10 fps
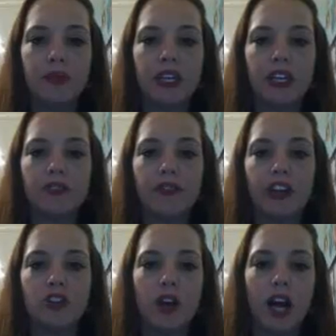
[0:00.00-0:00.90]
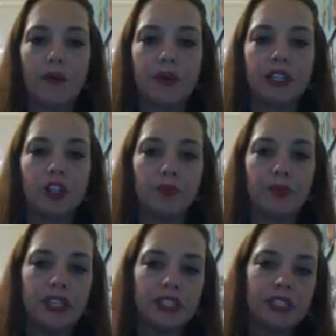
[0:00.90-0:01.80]
because if I drop a little
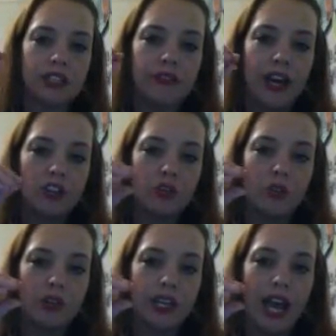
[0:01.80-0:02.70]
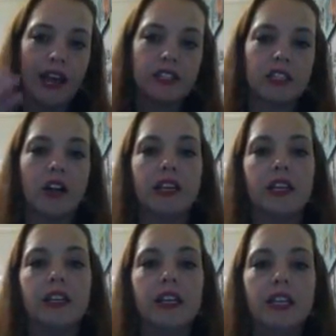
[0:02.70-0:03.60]
piece of hydrochloric acid on
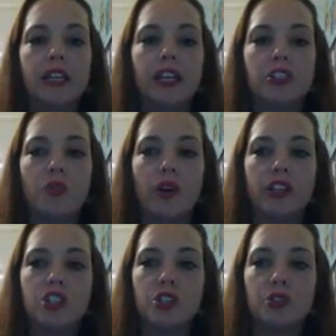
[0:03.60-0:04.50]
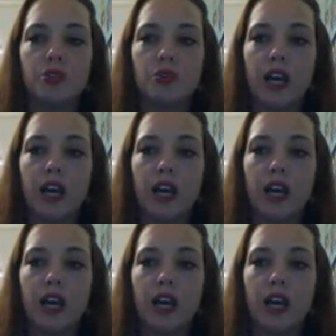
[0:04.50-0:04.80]
it, it's going to